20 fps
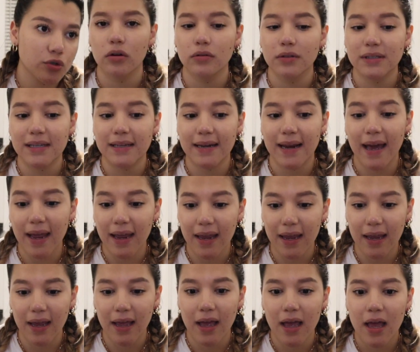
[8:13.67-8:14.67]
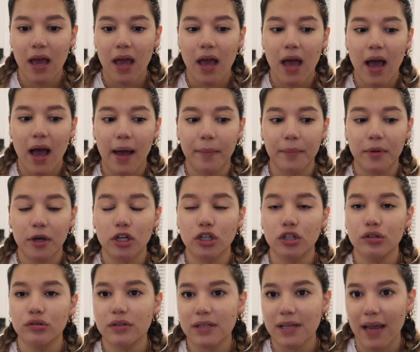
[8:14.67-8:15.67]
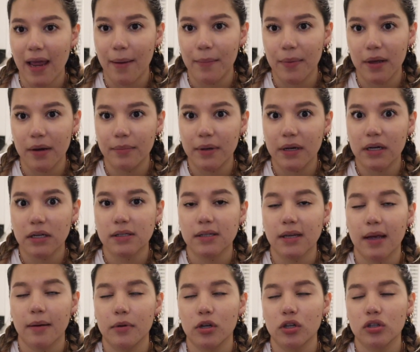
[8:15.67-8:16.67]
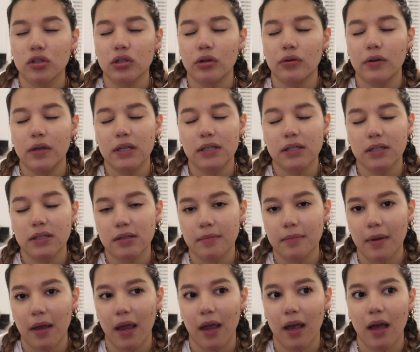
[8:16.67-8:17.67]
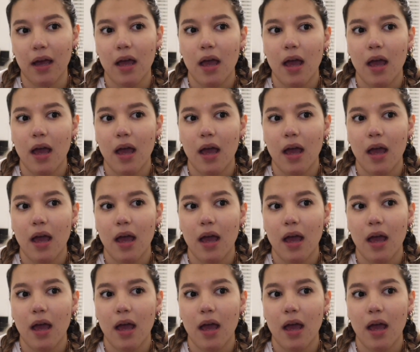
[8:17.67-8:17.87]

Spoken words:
So tonight I'm gonna do salmon because salmon is so easy to make.